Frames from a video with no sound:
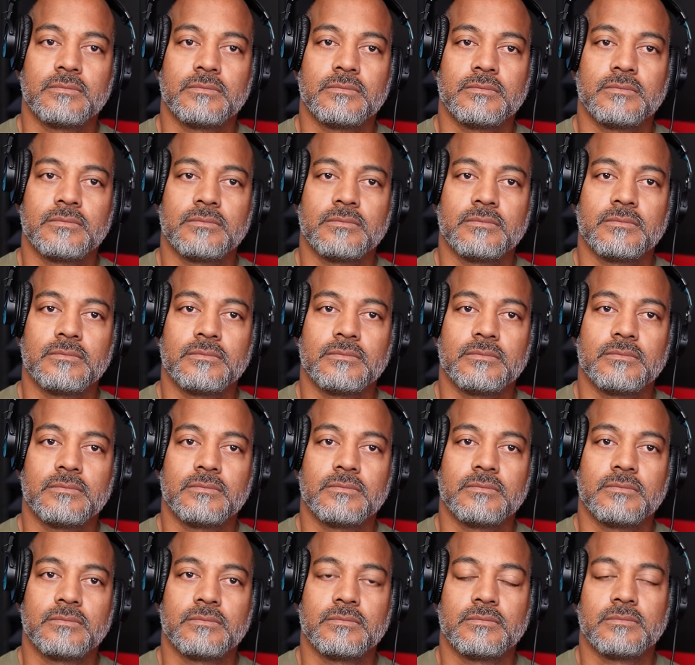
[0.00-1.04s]

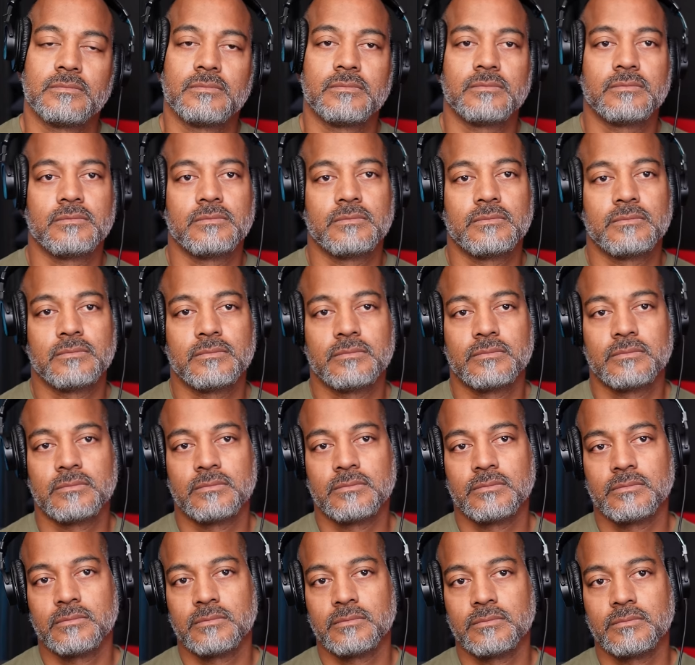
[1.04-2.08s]

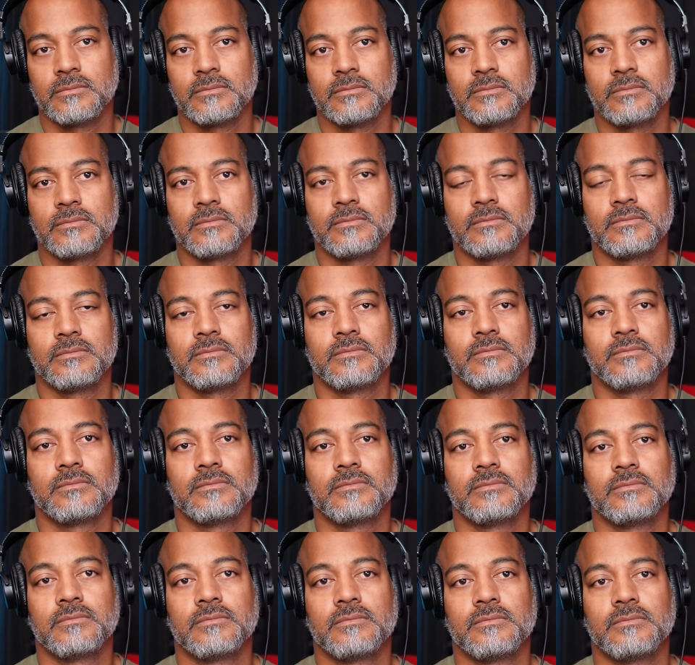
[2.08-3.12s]

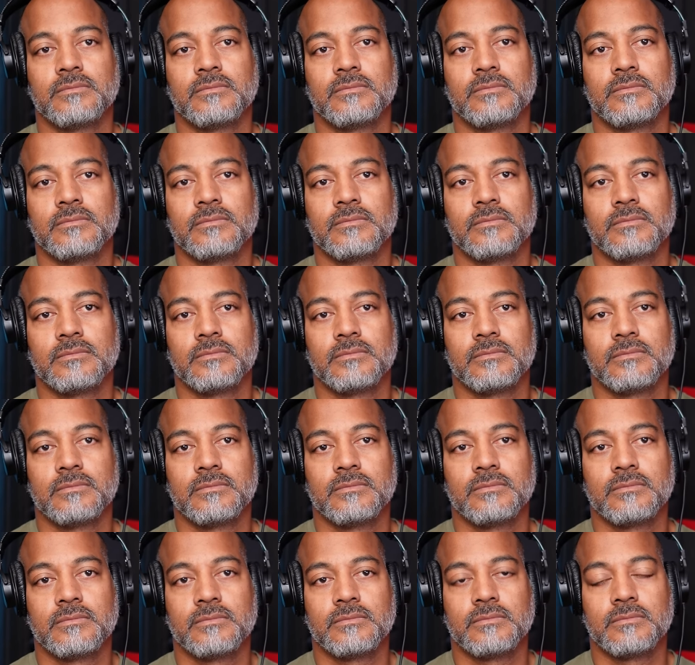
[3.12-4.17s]

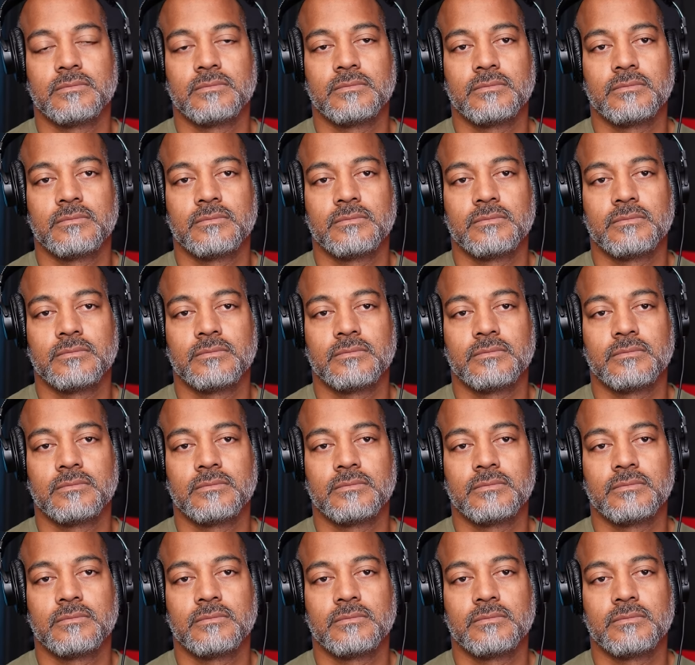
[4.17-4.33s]
This person isn't speaking.